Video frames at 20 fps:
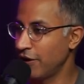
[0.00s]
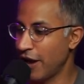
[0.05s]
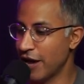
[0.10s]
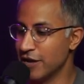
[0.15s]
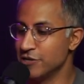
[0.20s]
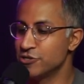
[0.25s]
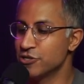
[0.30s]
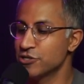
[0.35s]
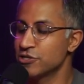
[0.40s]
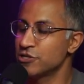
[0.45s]

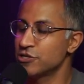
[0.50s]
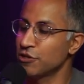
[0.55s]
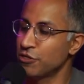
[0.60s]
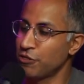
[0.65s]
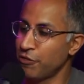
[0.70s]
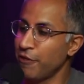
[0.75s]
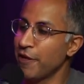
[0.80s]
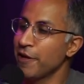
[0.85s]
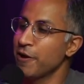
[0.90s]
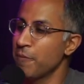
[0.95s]
And just to
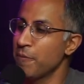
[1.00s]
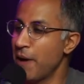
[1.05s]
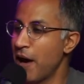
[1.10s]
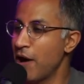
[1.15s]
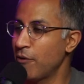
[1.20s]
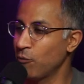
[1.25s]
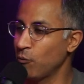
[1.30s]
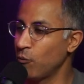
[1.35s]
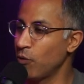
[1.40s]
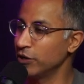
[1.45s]
think
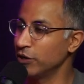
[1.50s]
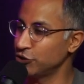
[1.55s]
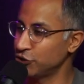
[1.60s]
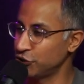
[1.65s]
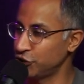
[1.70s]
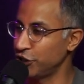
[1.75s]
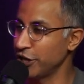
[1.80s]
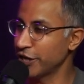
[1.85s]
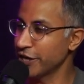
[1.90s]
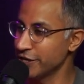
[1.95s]
about what
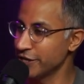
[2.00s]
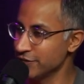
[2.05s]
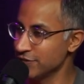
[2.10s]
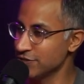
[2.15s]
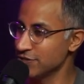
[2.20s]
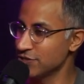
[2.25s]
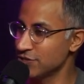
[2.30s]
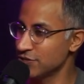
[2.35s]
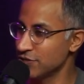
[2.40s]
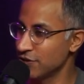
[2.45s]

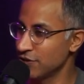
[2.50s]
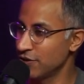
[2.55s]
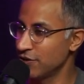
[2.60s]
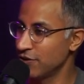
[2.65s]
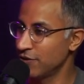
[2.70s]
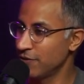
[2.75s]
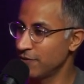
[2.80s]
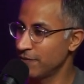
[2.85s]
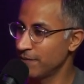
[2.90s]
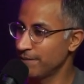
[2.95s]
chickens,
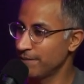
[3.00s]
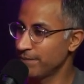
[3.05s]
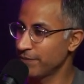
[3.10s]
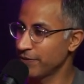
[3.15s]
yeah,